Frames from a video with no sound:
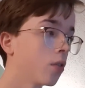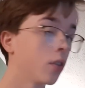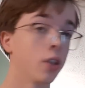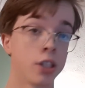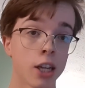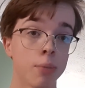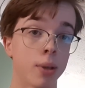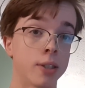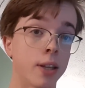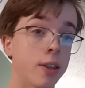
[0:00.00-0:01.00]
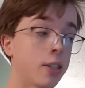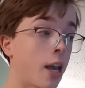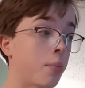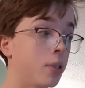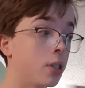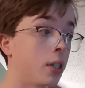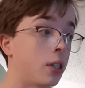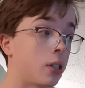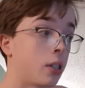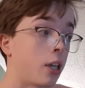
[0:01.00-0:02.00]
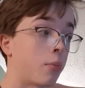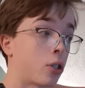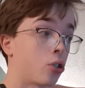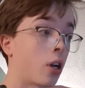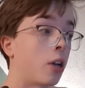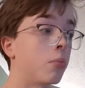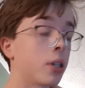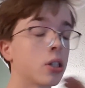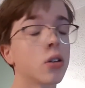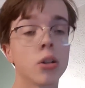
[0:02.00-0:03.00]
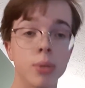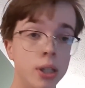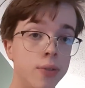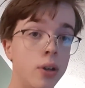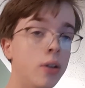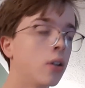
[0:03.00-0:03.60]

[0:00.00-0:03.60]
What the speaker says: The second place that this happens is in measure 9, but it's a little bit different.